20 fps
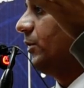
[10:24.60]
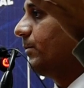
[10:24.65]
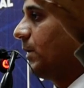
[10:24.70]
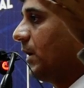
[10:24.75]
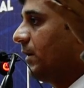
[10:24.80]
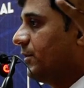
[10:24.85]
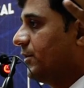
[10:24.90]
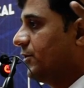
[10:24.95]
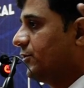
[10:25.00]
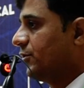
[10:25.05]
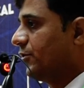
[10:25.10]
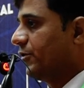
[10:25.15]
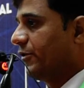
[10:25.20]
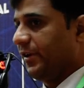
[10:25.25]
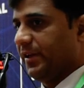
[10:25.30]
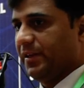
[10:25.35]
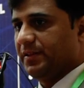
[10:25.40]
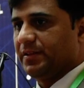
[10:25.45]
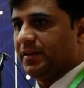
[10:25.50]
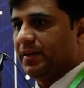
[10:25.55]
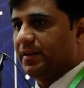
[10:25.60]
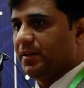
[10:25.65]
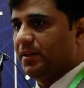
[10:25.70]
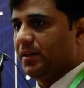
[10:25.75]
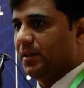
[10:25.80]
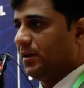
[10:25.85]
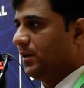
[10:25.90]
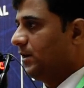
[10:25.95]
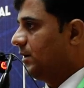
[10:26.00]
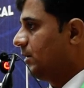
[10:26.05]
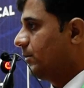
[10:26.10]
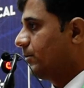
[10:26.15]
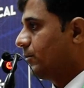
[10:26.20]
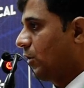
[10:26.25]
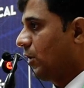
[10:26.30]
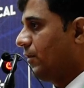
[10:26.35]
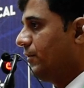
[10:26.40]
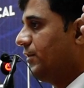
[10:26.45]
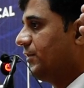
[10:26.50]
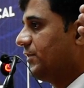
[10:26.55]
powers should rest at the
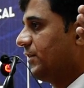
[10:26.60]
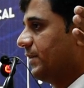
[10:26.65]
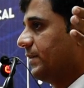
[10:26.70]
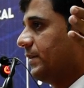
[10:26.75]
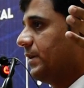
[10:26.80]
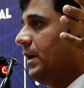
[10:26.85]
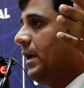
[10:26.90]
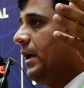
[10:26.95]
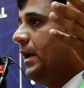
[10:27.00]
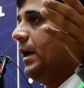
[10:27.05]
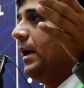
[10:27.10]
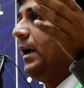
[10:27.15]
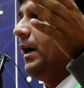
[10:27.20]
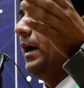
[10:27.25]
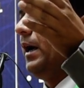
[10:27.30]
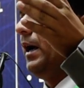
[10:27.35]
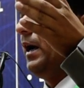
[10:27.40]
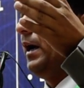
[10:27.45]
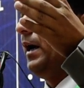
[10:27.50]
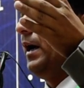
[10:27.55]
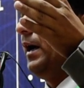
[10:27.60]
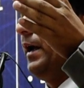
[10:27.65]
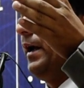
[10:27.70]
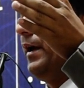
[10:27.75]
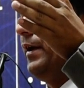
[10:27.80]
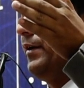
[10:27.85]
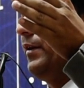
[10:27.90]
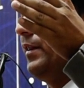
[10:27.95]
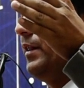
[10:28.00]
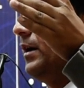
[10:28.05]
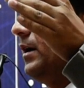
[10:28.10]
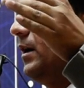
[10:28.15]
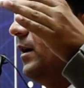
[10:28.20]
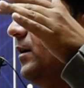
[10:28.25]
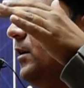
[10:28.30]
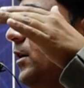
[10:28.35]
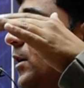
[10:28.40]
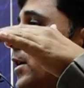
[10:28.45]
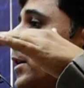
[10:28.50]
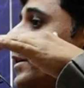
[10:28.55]
provinces, and
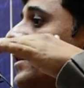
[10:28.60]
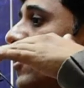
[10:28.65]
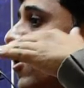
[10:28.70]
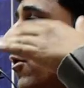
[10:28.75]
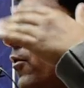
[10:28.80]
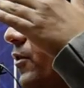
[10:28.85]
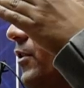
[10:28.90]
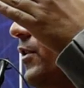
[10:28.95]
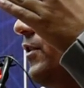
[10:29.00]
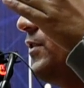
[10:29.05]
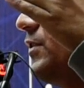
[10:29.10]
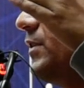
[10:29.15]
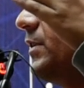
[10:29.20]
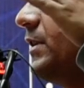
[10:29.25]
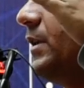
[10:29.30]
the Congress